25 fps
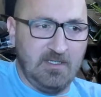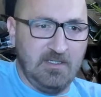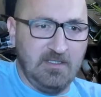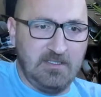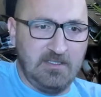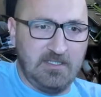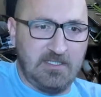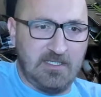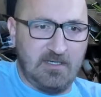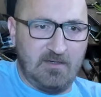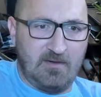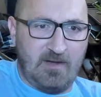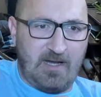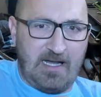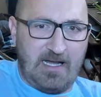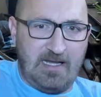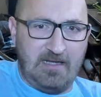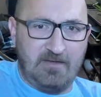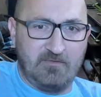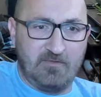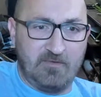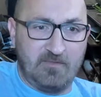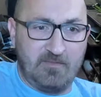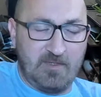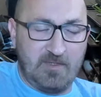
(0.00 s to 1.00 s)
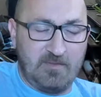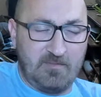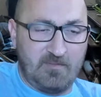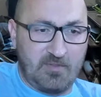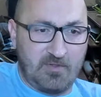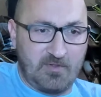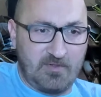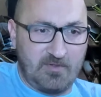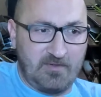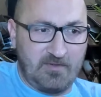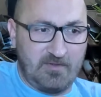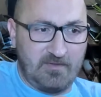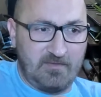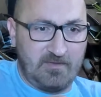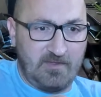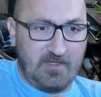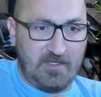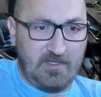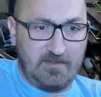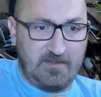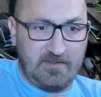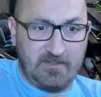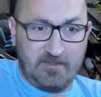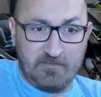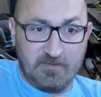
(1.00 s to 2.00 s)
You know, I remember
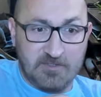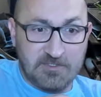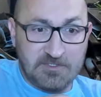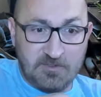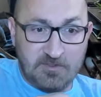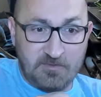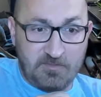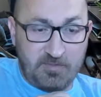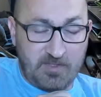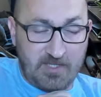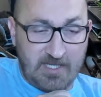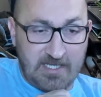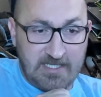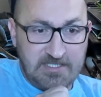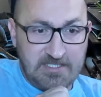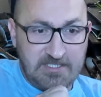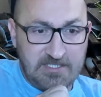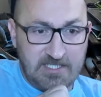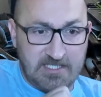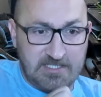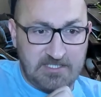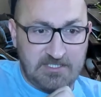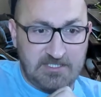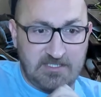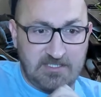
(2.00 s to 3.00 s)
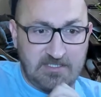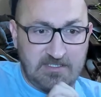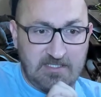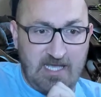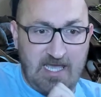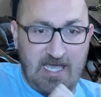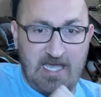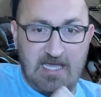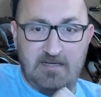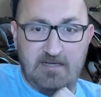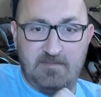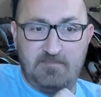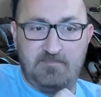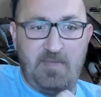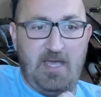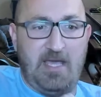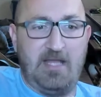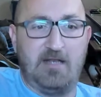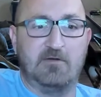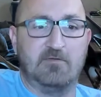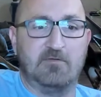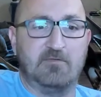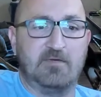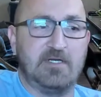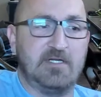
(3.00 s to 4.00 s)
uh, the original PlayStation had
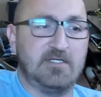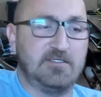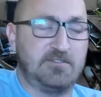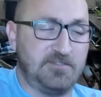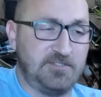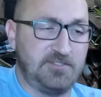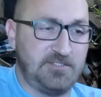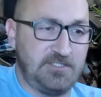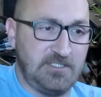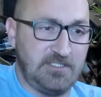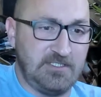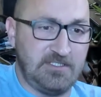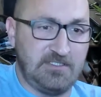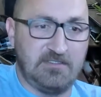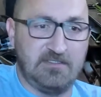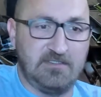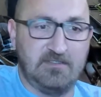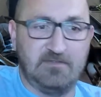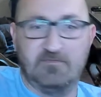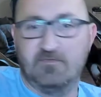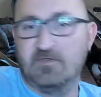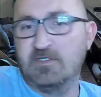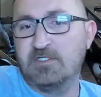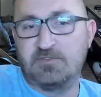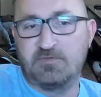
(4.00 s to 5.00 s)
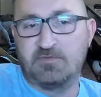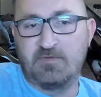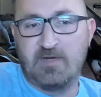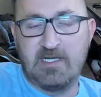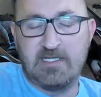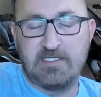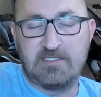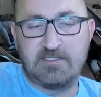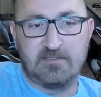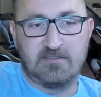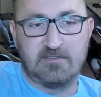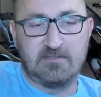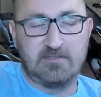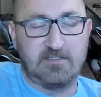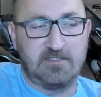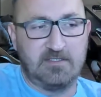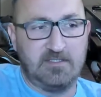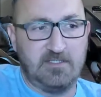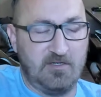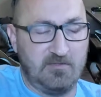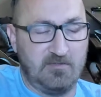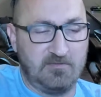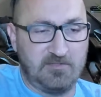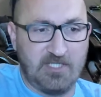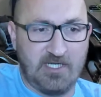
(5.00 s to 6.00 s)
Battle Arena Toshinden and Ridge Racer and, you
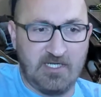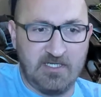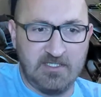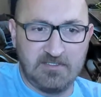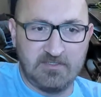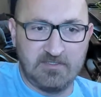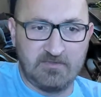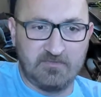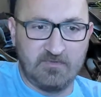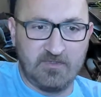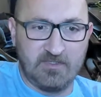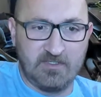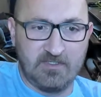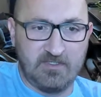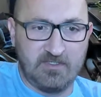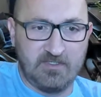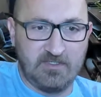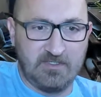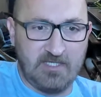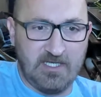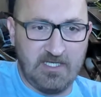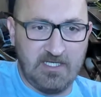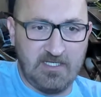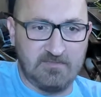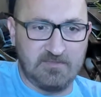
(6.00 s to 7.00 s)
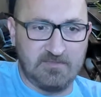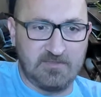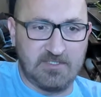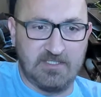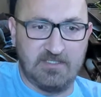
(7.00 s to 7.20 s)
know, tons of really good games.